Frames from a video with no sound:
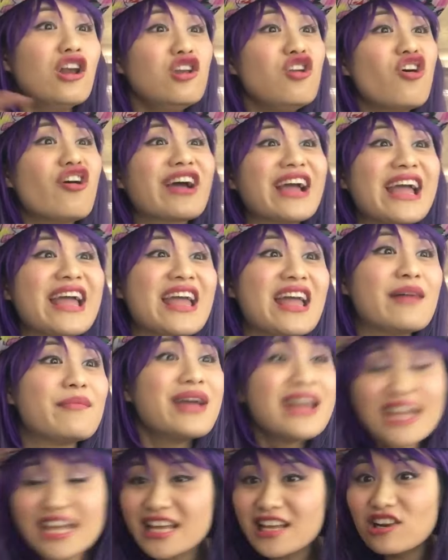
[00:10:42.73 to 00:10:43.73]
Look at him,
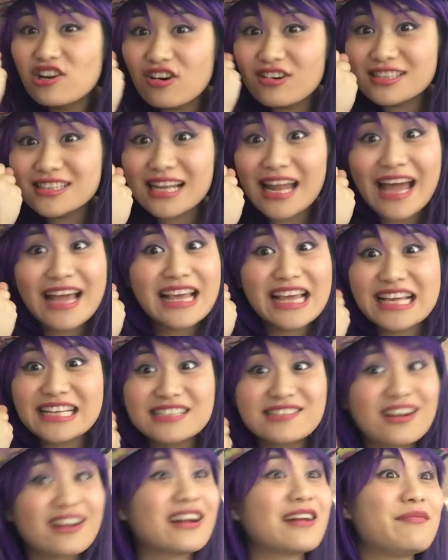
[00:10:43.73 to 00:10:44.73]
he looks like
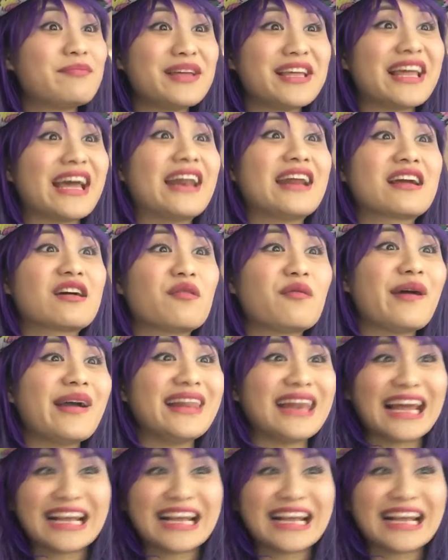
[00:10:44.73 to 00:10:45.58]
he's gonna be getting away.